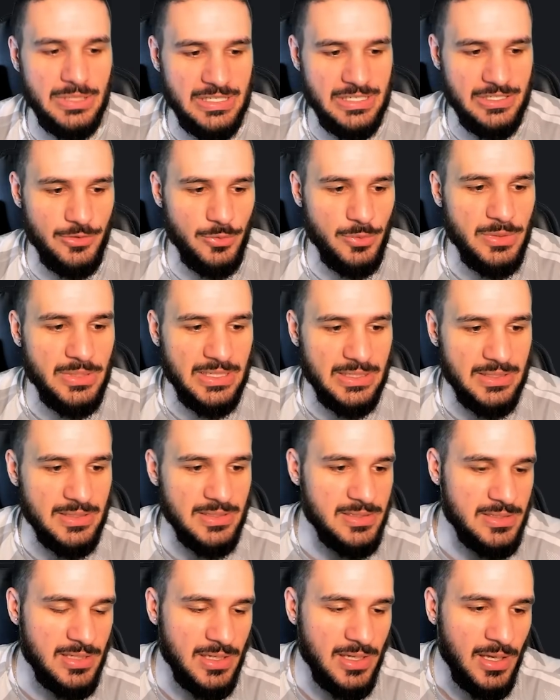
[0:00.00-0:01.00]
what he's doing
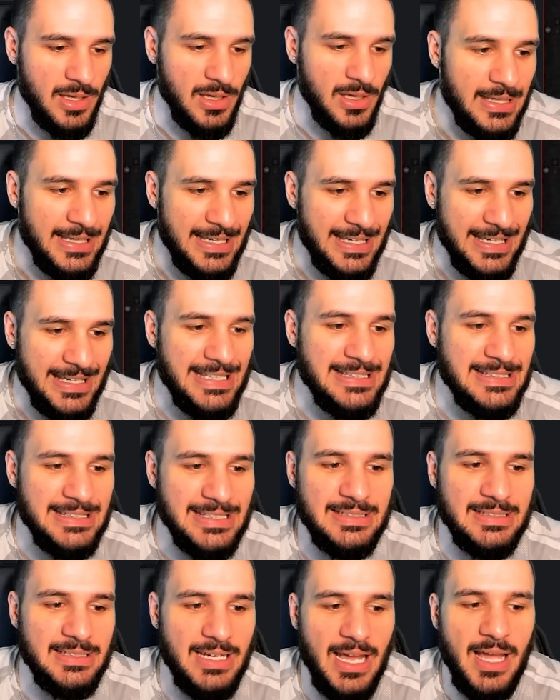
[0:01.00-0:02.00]
is he
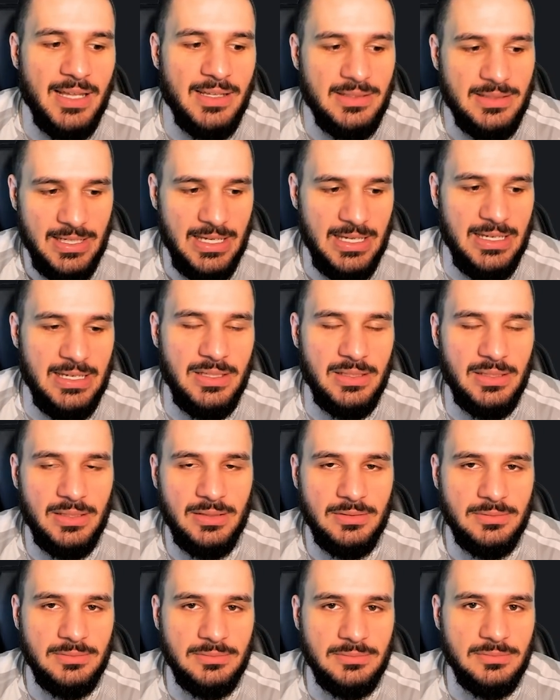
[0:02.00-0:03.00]
did not
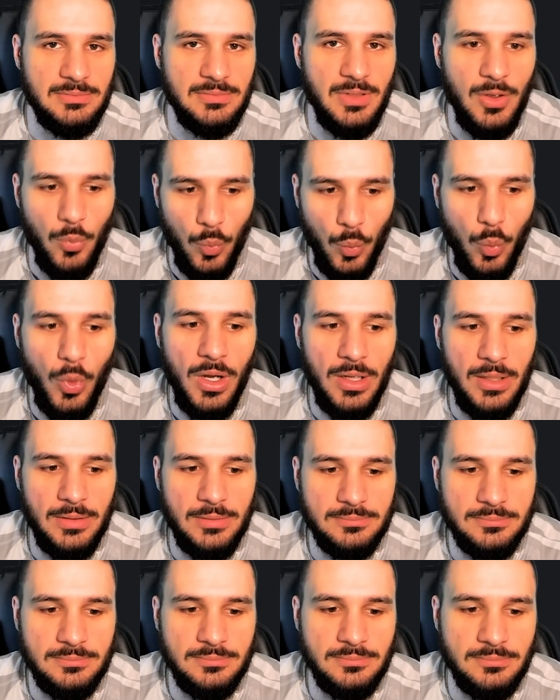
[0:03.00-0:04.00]
take what?
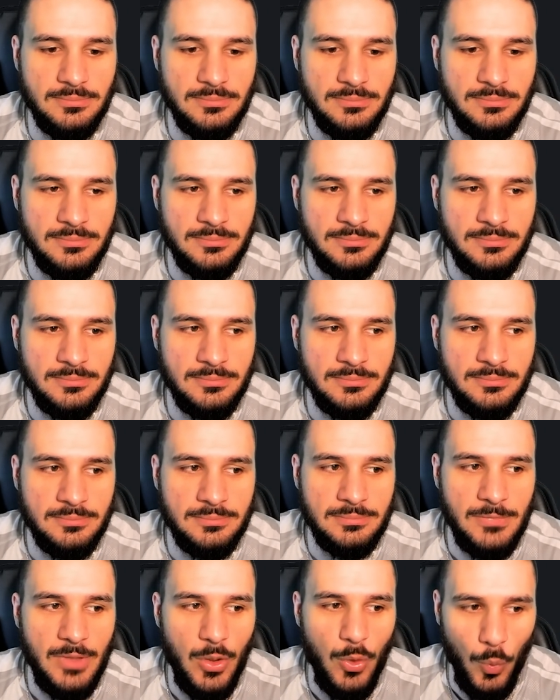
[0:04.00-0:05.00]

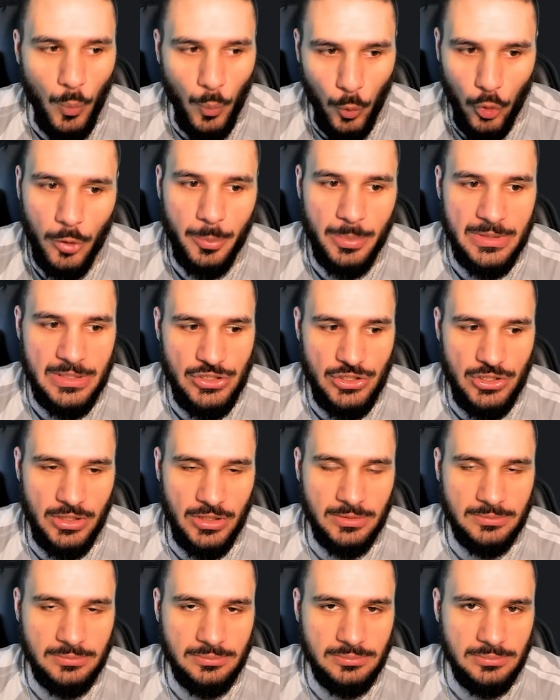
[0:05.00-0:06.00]

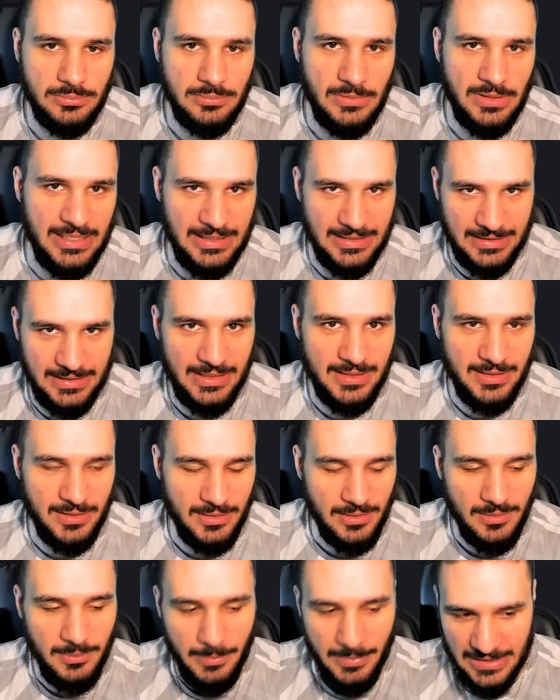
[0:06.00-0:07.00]
Warbinger. He
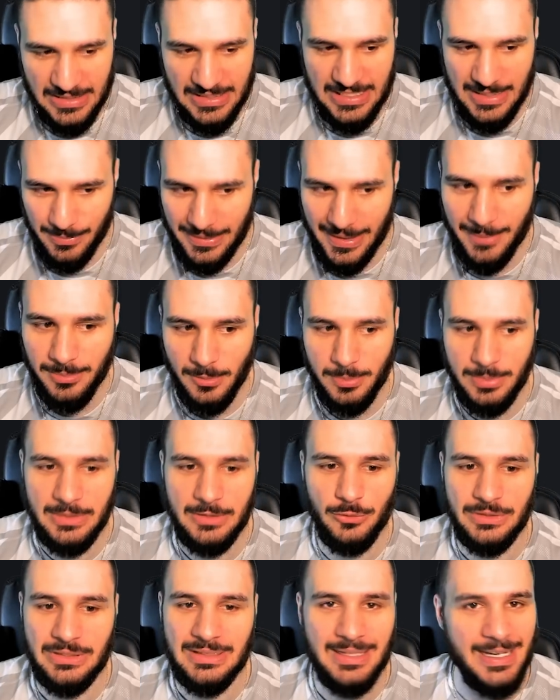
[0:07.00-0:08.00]
didn't, because he
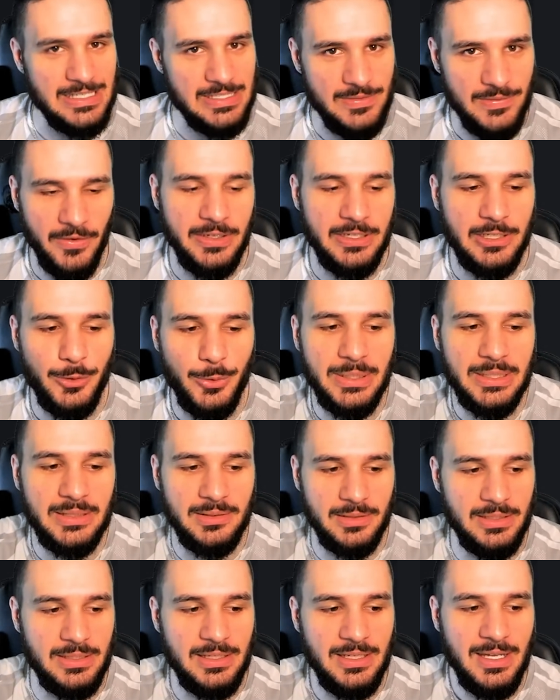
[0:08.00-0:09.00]
probably realized very
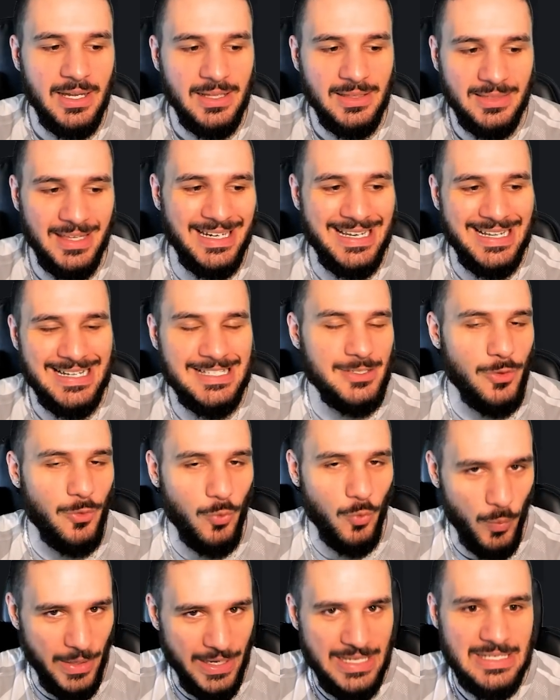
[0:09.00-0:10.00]
quickly that it's a
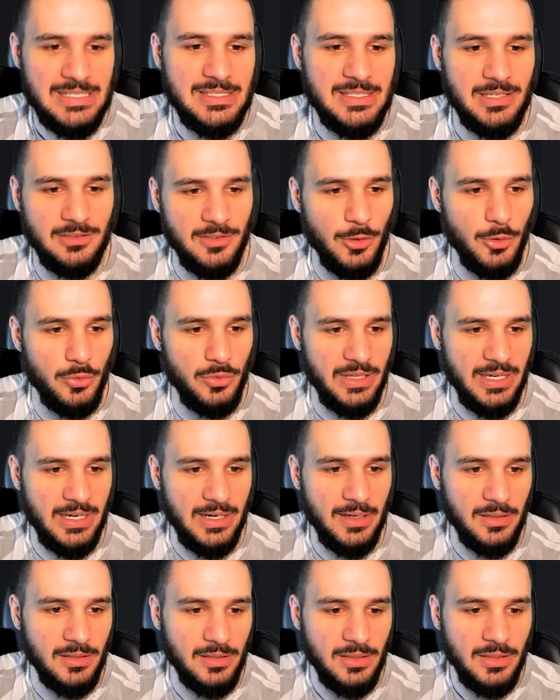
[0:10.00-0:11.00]
waste to go
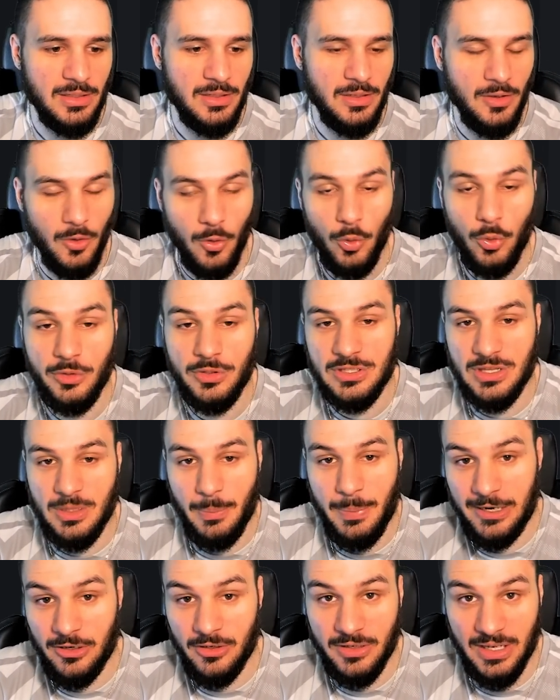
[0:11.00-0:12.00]
there. Or the
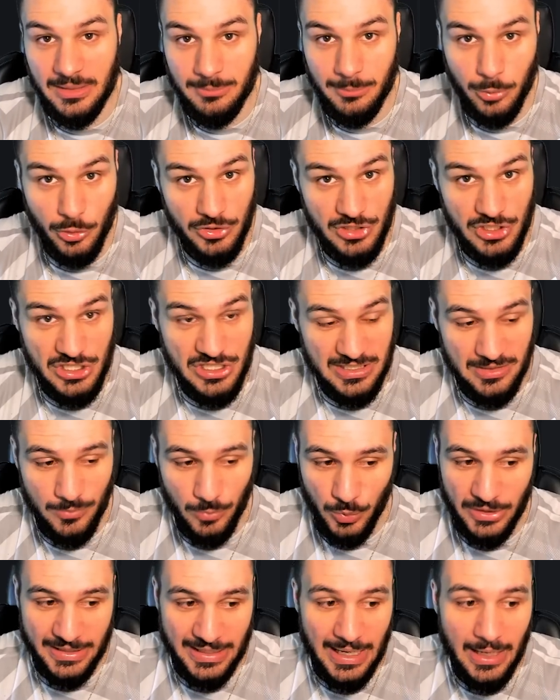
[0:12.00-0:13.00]
Paragon Board just
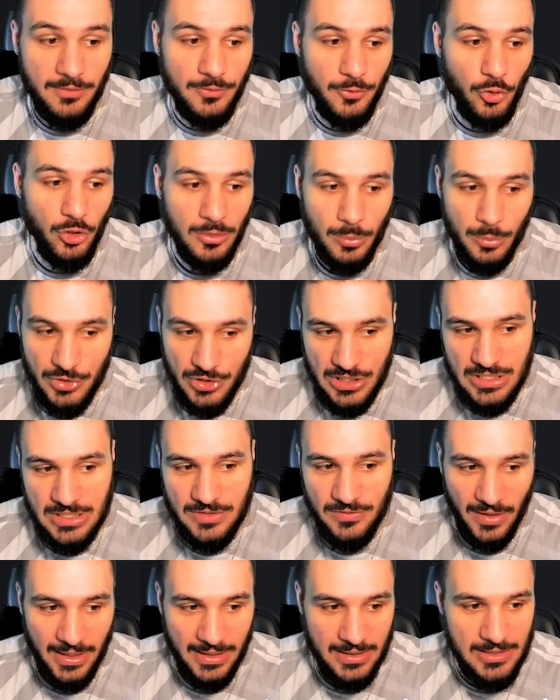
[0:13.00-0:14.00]
didn't work out for him, which is
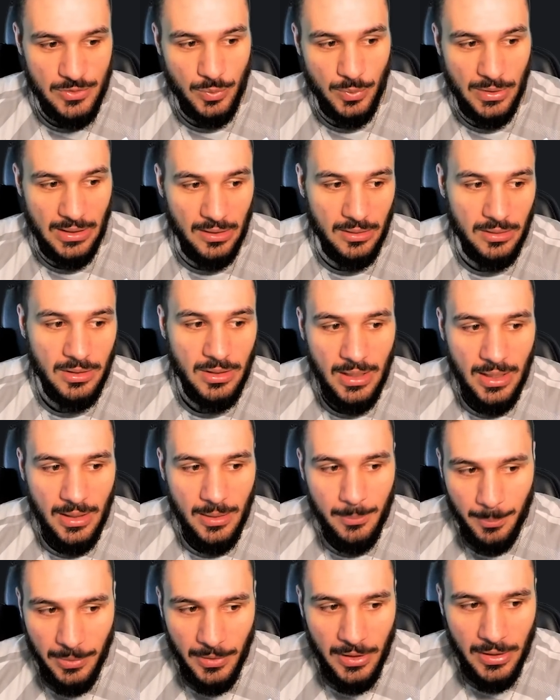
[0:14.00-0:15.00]
fine as well.
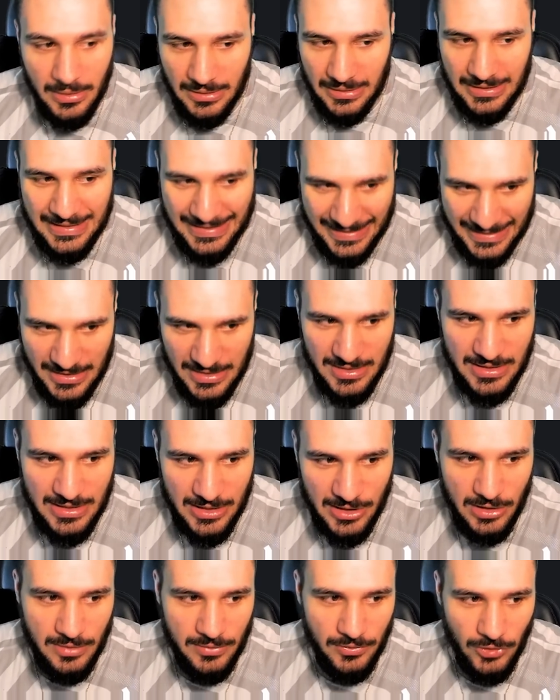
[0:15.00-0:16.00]
But he easily
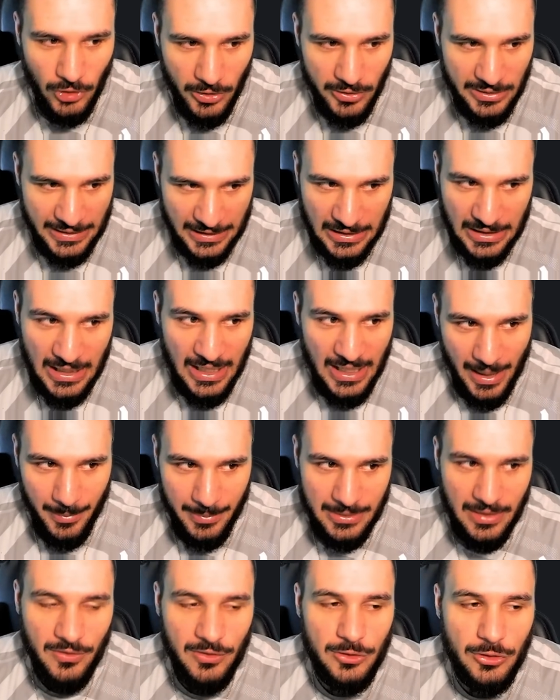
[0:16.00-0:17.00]
could have gone there. I
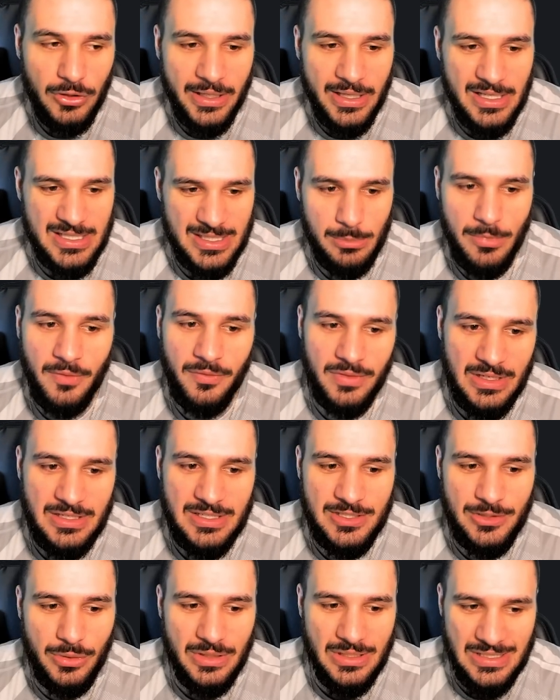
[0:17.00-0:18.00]
mean, if you look at some of
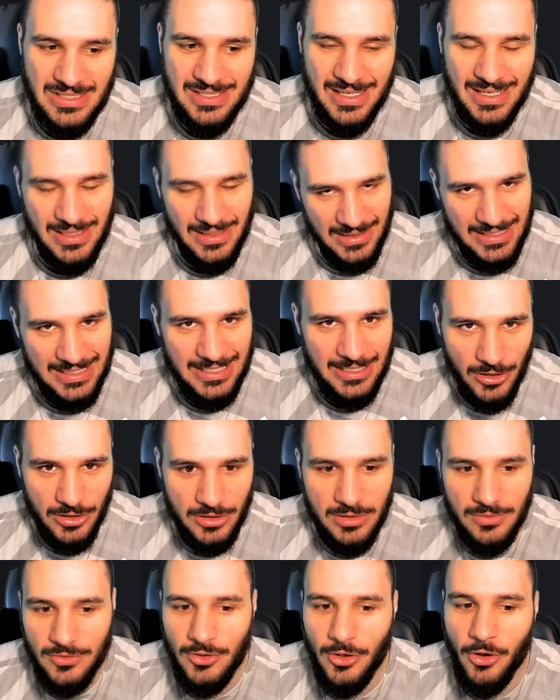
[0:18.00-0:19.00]
these, you can say he
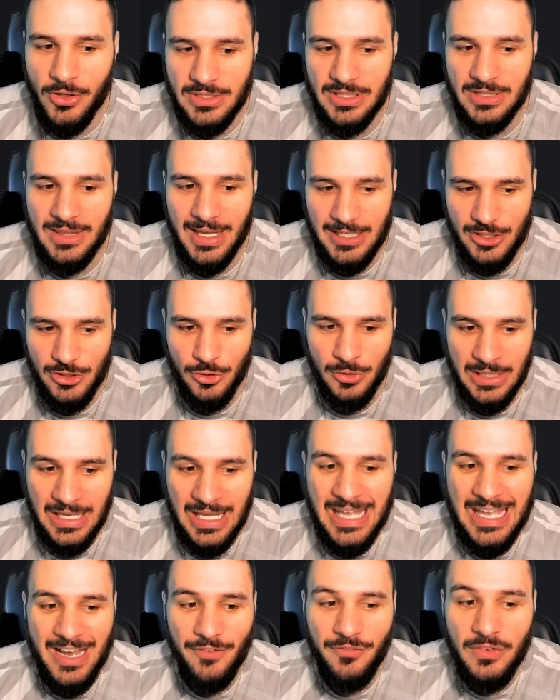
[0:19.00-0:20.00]
could have gone to that tree
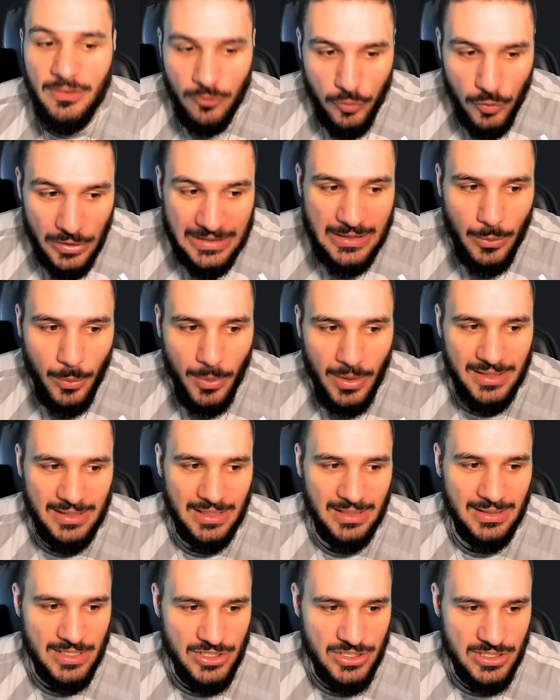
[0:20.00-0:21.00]
if he really wanted
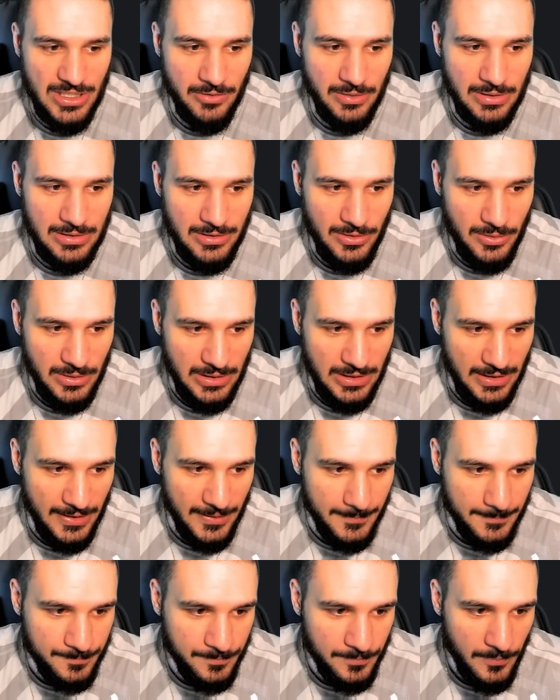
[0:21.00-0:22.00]
the legendary node
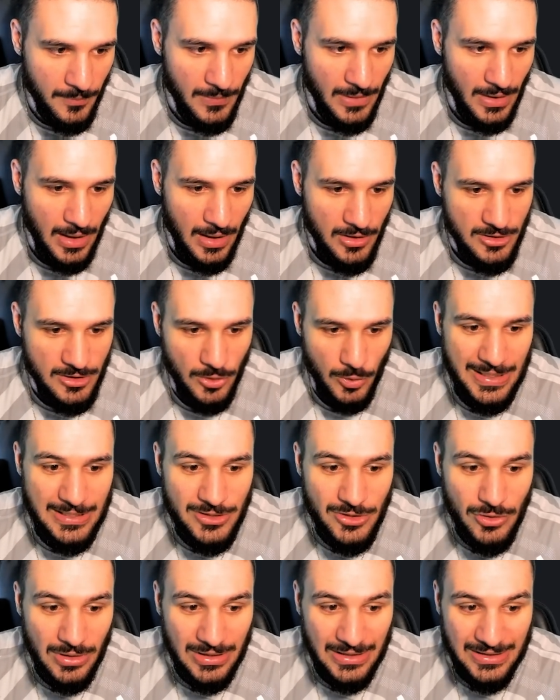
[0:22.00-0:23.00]
here. So he
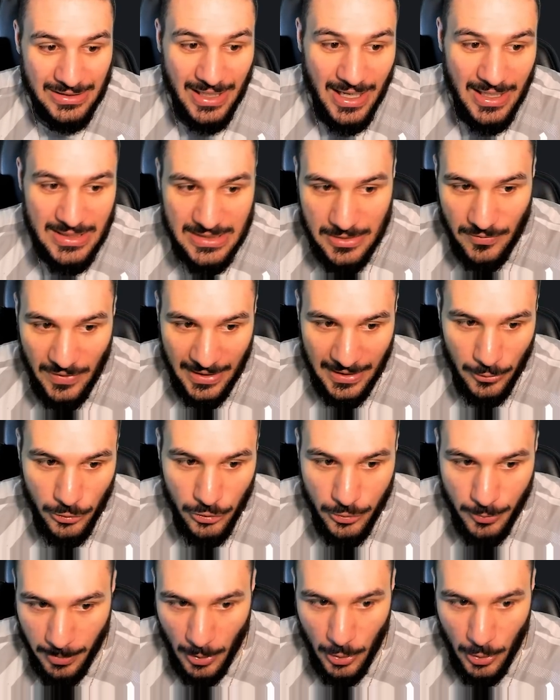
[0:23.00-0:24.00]
took lots of health,